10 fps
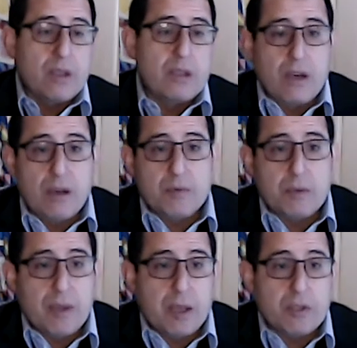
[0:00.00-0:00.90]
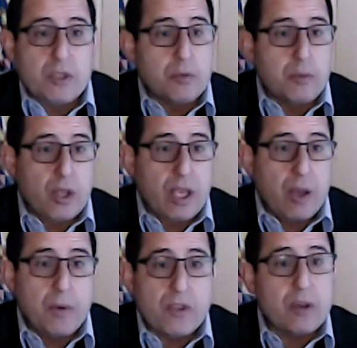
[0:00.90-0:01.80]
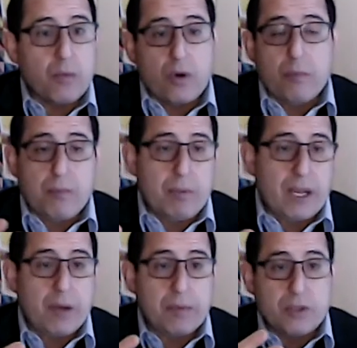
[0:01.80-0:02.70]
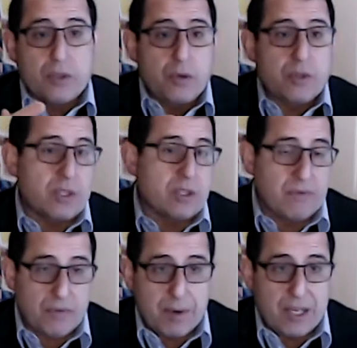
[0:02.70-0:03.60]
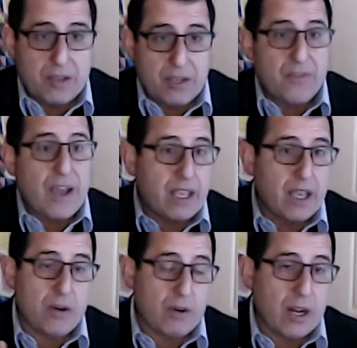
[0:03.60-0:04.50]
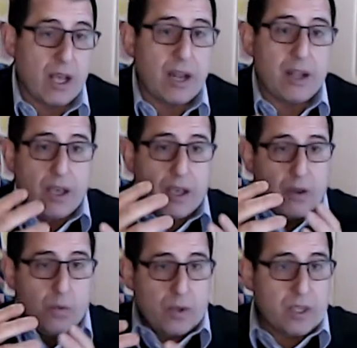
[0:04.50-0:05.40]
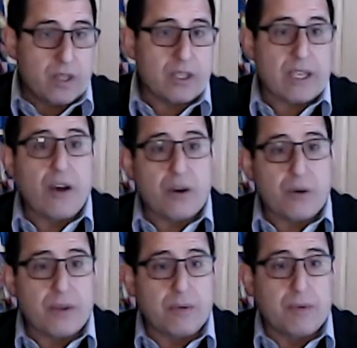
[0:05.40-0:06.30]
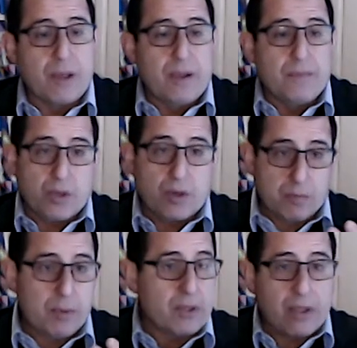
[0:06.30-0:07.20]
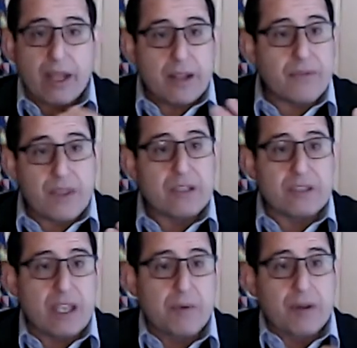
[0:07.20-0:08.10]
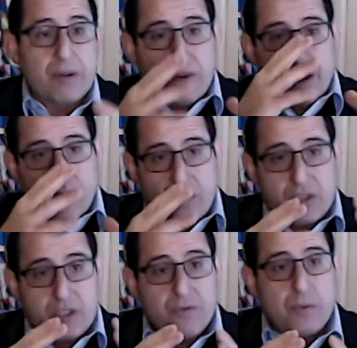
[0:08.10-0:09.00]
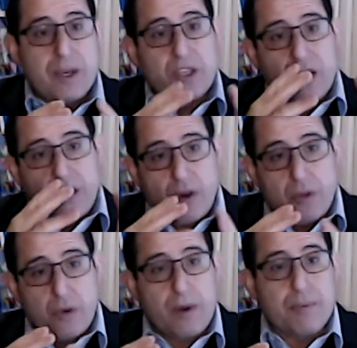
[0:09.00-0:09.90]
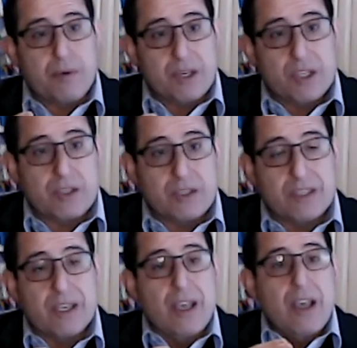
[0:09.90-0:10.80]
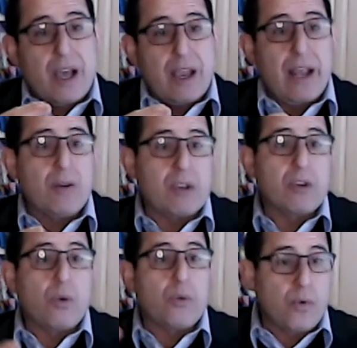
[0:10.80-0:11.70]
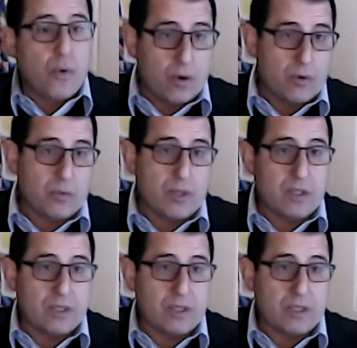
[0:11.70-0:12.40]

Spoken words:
to be able to communicate with them, or being able to use this information, if I can or cannot, within this algorithm. You're building that if-then statement. If I have all this information, I have all the right permissions, I now can go forward with this